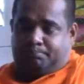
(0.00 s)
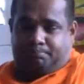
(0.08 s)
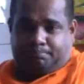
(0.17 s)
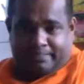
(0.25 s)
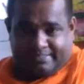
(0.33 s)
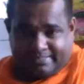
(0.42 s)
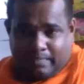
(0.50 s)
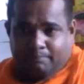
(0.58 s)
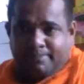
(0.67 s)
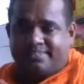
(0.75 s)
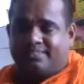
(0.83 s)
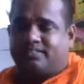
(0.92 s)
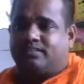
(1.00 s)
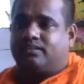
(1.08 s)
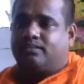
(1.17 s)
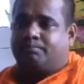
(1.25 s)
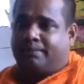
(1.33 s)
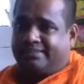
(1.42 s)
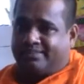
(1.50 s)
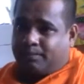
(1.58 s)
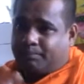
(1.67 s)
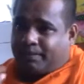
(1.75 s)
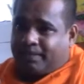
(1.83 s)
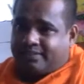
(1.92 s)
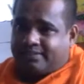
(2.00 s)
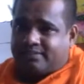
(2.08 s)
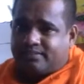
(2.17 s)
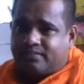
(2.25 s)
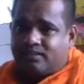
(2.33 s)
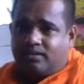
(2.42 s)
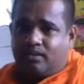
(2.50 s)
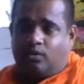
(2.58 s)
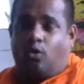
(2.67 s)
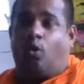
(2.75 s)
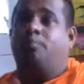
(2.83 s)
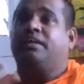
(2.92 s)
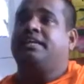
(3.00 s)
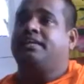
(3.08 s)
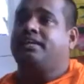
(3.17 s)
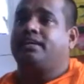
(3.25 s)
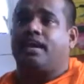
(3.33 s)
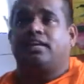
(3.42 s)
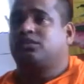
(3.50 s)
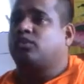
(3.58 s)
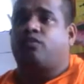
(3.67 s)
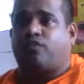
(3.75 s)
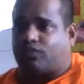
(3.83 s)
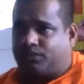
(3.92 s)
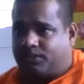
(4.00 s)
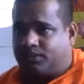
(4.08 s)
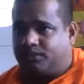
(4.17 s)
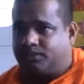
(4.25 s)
precepts, principles, nobility, and so forth.